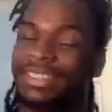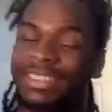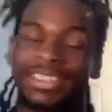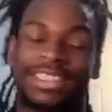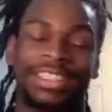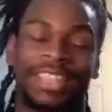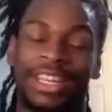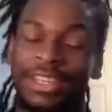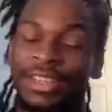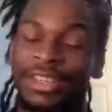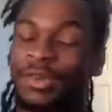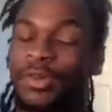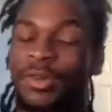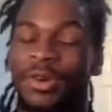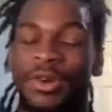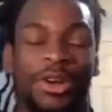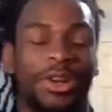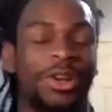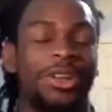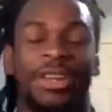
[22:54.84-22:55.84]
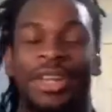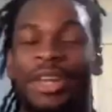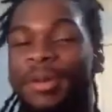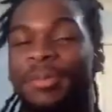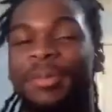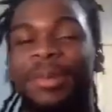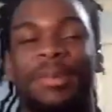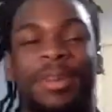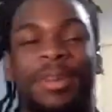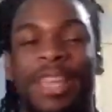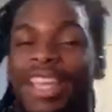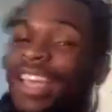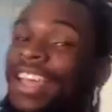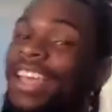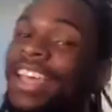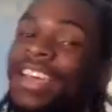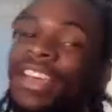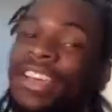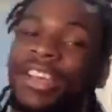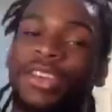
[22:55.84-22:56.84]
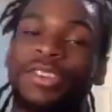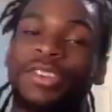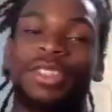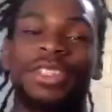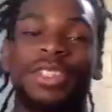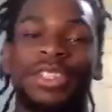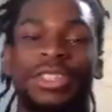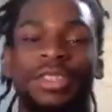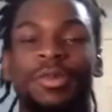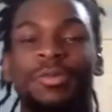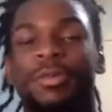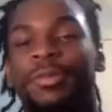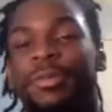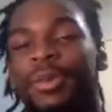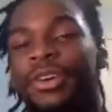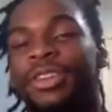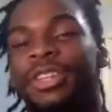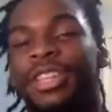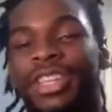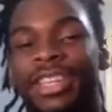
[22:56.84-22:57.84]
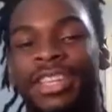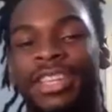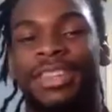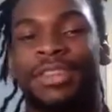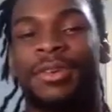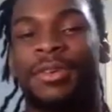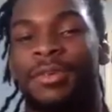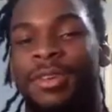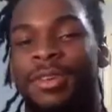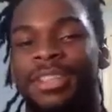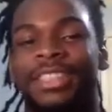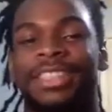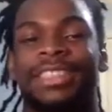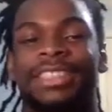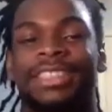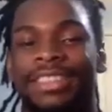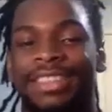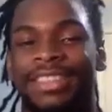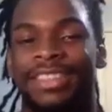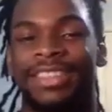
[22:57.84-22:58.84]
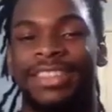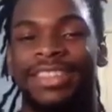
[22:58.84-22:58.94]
shake the world up and go to the Super Bowl and get them one this year.